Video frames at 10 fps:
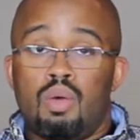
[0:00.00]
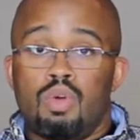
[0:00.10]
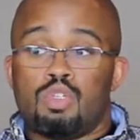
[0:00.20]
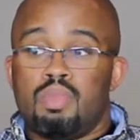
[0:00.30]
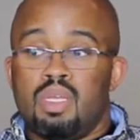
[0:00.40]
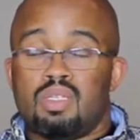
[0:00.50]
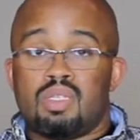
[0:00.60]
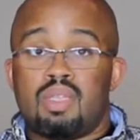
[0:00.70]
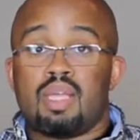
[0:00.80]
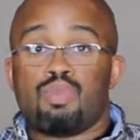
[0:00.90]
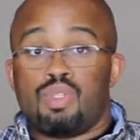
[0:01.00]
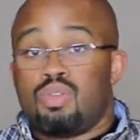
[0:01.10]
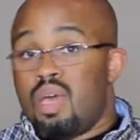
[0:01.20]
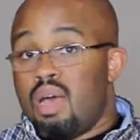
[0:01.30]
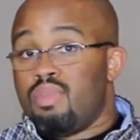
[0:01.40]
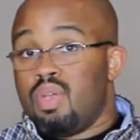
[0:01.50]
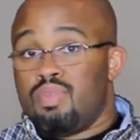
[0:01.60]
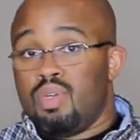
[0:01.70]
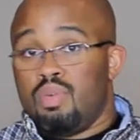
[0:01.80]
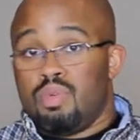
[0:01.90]
Which means that's what you have
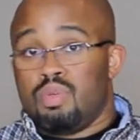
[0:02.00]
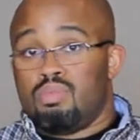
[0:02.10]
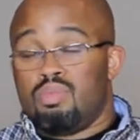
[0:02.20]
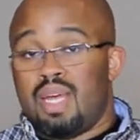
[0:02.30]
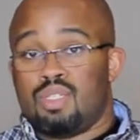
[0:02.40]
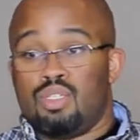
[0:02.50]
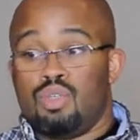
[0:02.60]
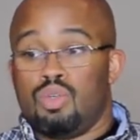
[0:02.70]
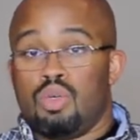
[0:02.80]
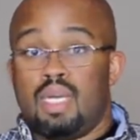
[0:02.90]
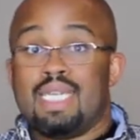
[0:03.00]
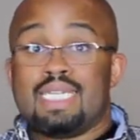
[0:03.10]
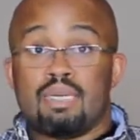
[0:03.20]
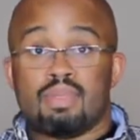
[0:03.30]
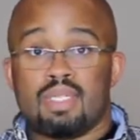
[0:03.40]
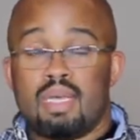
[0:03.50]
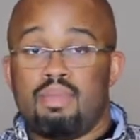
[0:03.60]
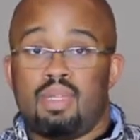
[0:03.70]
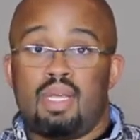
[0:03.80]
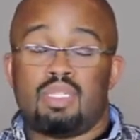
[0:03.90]
left over. That's your income
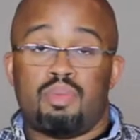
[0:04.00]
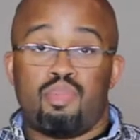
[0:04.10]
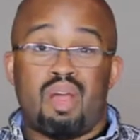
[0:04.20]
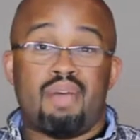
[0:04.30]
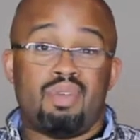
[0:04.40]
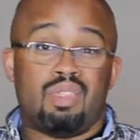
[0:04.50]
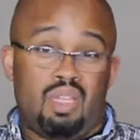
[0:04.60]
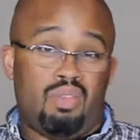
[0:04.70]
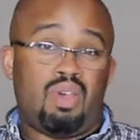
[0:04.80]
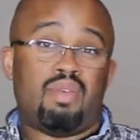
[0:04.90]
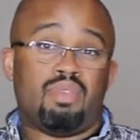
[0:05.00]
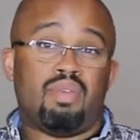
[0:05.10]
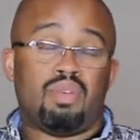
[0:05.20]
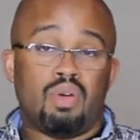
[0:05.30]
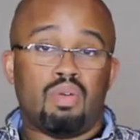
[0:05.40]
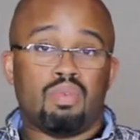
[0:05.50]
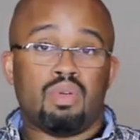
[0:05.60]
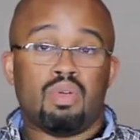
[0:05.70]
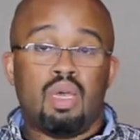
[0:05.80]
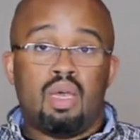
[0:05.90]
statement. That's the profit that you have left
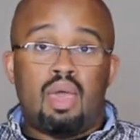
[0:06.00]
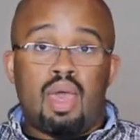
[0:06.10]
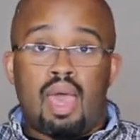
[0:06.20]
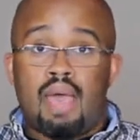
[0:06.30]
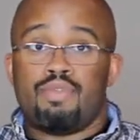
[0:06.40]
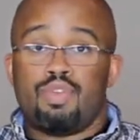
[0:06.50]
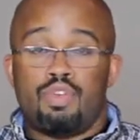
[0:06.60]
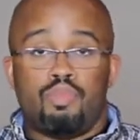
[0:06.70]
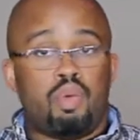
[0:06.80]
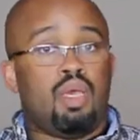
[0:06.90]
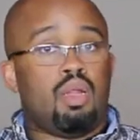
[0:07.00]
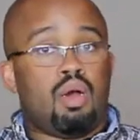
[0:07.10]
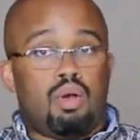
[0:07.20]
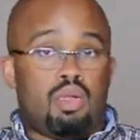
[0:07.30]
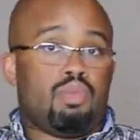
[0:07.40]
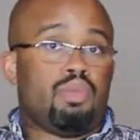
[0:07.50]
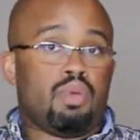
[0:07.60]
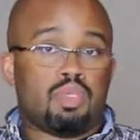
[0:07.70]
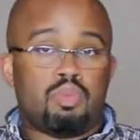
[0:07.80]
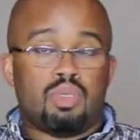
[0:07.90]
over after you've paid all of
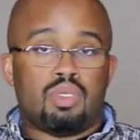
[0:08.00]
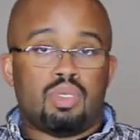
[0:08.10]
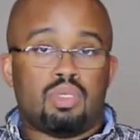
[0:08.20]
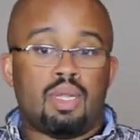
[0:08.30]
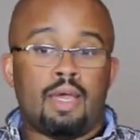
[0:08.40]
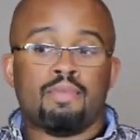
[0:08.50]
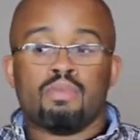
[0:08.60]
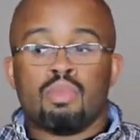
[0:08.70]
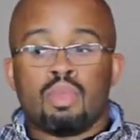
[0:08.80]
your expenses. Now,